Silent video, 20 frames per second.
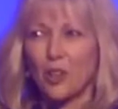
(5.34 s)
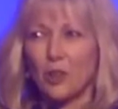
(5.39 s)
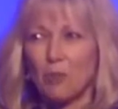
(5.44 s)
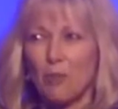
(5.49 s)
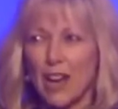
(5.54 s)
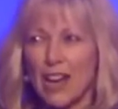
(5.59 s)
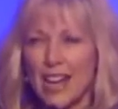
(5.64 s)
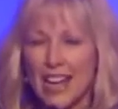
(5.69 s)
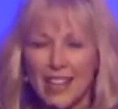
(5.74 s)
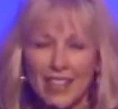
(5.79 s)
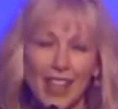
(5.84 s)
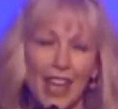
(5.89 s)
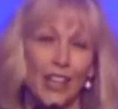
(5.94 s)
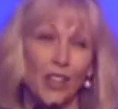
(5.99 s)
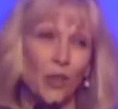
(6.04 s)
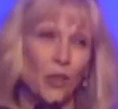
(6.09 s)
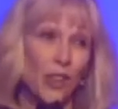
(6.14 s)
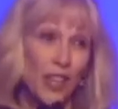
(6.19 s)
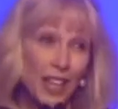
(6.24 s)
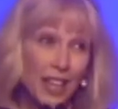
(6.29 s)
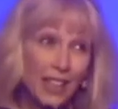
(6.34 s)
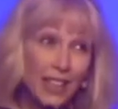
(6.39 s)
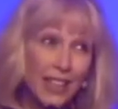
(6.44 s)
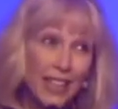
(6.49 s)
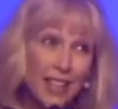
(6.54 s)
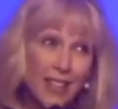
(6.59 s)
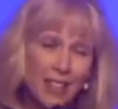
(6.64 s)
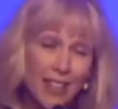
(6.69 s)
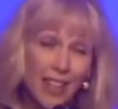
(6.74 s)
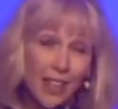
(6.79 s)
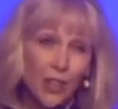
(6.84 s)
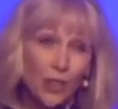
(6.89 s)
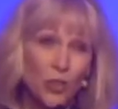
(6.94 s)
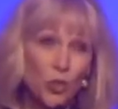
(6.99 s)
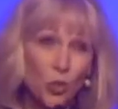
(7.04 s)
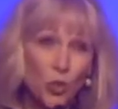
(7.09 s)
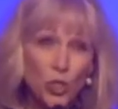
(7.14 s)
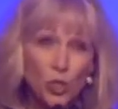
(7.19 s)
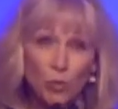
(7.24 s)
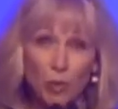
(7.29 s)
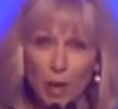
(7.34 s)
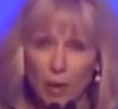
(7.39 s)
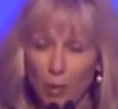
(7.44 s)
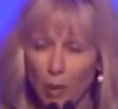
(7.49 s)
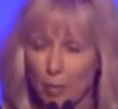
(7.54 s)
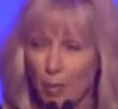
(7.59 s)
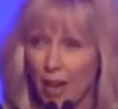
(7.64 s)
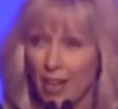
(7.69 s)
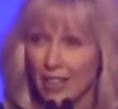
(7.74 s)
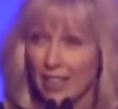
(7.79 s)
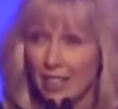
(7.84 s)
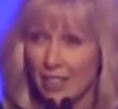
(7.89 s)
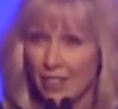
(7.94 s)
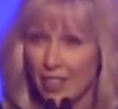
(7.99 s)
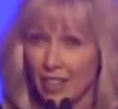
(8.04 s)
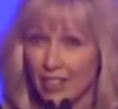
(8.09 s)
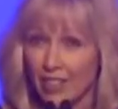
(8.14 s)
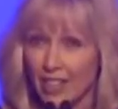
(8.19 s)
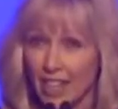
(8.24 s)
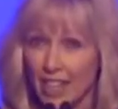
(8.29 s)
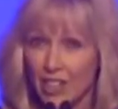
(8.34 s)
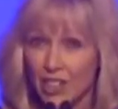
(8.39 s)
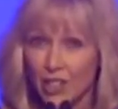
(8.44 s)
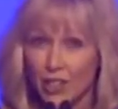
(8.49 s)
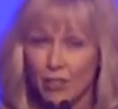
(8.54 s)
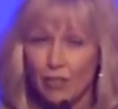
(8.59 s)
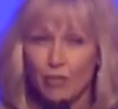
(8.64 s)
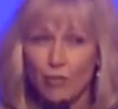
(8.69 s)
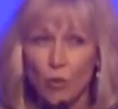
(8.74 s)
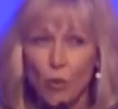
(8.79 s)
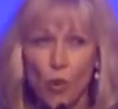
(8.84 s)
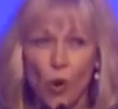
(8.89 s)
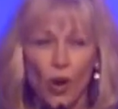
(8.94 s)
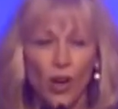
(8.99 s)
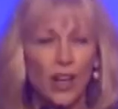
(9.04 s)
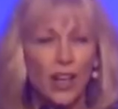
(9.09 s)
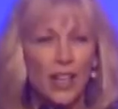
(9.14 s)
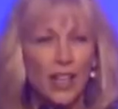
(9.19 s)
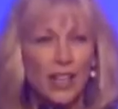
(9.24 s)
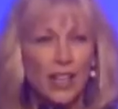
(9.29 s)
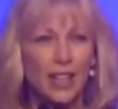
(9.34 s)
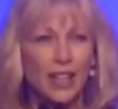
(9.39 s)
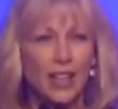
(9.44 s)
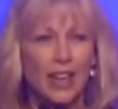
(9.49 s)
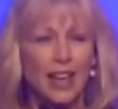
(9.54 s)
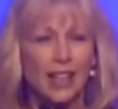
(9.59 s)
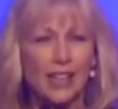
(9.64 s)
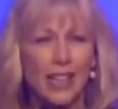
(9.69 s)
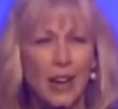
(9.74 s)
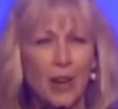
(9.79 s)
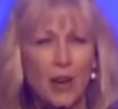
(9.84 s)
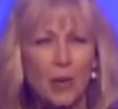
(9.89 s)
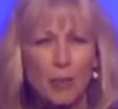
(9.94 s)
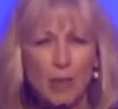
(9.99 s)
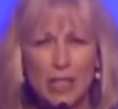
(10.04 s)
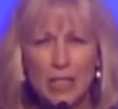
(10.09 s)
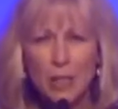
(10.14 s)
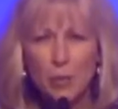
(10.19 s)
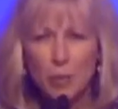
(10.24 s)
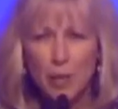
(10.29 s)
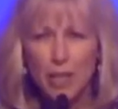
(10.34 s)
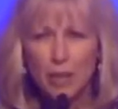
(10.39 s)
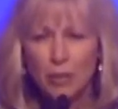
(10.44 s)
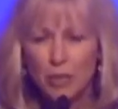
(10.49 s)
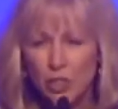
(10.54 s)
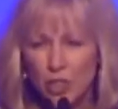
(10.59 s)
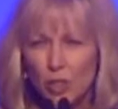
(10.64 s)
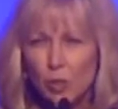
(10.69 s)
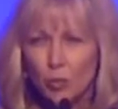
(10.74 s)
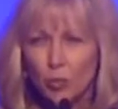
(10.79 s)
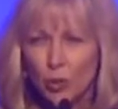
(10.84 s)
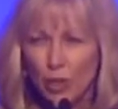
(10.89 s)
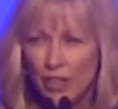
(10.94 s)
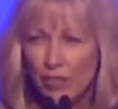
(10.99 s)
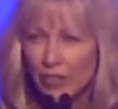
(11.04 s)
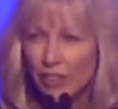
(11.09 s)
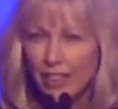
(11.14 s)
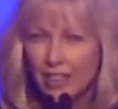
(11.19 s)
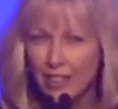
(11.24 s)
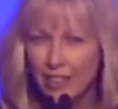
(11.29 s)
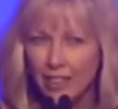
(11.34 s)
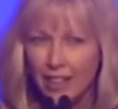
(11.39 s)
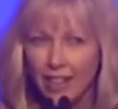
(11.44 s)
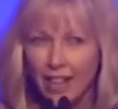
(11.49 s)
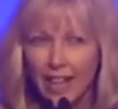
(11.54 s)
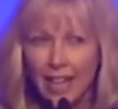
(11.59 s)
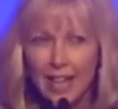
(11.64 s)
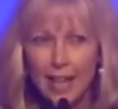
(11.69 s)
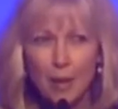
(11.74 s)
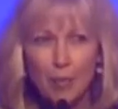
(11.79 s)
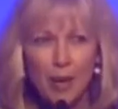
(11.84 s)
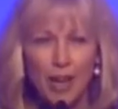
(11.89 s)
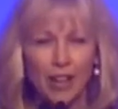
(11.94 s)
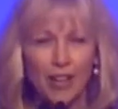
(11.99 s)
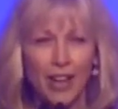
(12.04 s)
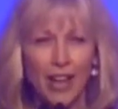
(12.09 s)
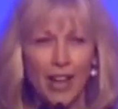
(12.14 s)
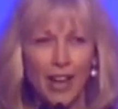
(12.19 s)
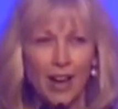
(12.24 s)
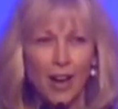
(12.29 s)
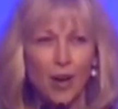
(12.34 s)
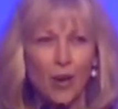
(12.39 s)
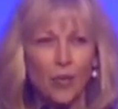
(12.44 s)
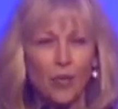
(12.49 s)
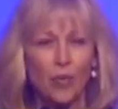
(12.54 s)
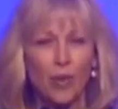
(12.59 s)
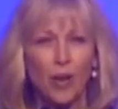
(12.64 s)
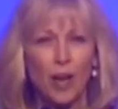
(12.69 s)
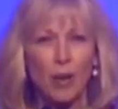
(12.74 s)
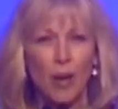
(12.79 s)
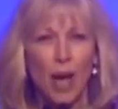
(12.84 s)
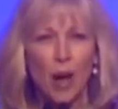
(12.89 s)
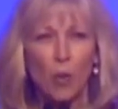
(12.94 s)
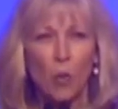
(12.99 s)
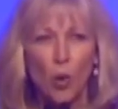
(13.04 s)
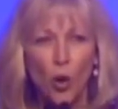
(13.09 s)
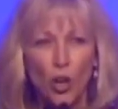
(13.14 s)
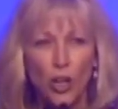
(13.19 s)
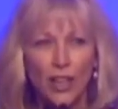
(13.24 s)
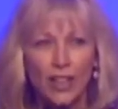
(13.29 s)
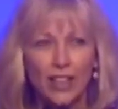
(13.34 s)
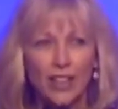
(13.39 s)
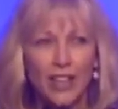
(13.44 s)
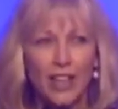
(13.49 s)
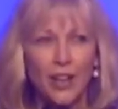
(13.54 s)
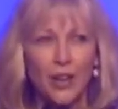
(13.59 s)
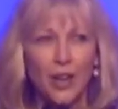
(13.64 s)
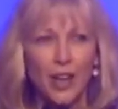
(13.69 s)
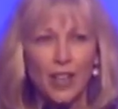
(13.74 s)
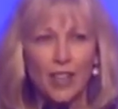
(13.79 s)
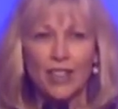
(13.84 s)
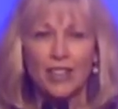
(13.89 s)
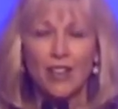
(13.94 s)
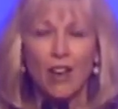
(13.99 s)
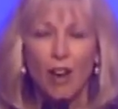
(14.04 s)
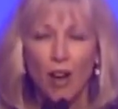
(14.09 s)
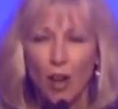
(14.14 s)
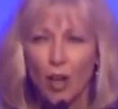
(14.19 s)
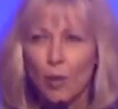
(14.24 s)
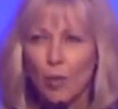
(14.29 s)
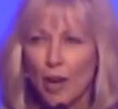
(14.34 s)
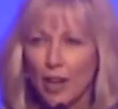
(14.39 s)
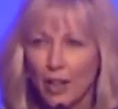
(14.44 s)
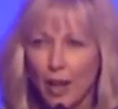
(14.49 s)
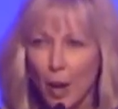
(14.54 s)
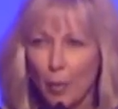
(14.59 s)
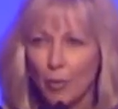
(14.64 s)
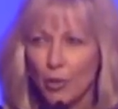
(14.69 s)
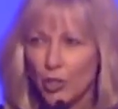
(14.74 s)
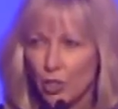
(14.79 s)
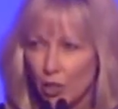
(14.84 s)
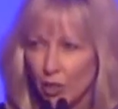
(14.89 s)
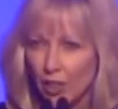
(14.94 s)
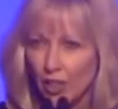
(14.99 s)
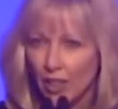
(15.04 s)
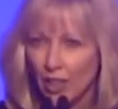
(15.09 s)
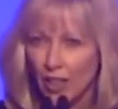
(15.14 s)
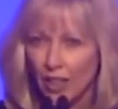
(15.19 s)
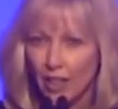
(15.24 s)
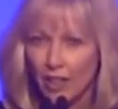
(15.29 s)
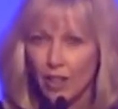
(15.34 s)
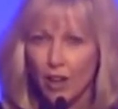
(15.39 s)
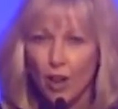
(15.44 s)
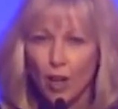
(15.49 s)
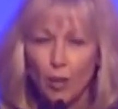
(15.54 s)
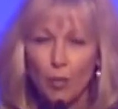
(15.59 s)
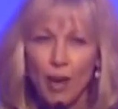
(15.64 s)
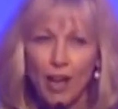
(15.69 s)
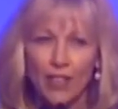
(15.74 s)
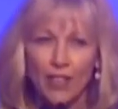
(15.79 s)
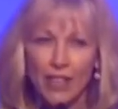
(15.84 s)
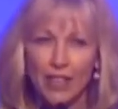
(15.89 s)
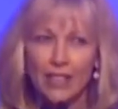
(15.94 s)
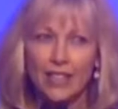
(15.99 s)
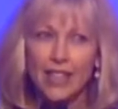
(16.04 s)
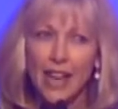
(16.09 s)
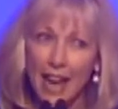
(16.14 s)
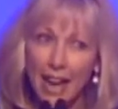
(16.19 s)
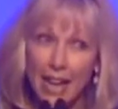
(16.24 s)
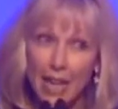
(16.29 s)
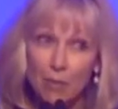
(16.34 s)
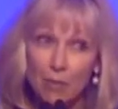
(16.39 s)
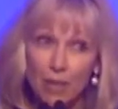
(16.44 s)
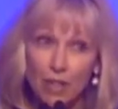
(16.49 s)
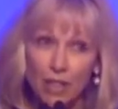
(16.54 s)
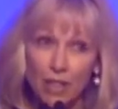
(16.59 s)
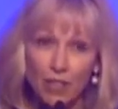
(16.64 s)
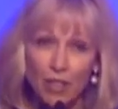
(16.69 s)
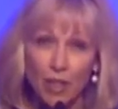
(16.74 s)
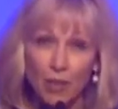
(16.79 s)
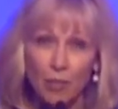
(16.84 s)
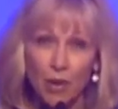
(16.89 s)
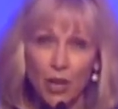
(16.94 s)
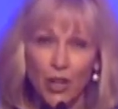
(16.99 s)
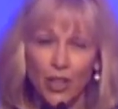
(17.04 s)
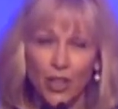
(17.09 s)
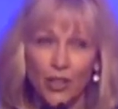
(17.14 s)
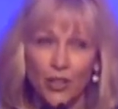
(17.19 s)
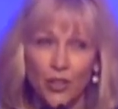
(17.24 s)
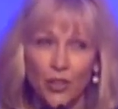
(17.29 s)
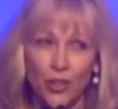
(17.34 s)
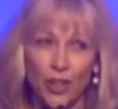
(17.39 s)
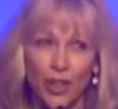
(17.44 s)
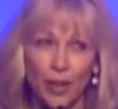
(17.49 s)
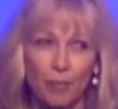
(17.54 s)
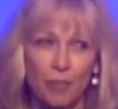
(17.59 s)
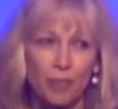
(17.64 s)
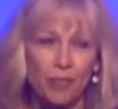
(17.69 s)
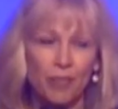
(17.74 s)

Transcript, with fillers: Mike. Thank you, Kelly. Thank you, Georgia Public Policy Foundation, for allowing me to speak just briefly tonight about how I work in an area that's all about opportunity and all about the attainment of the American dream.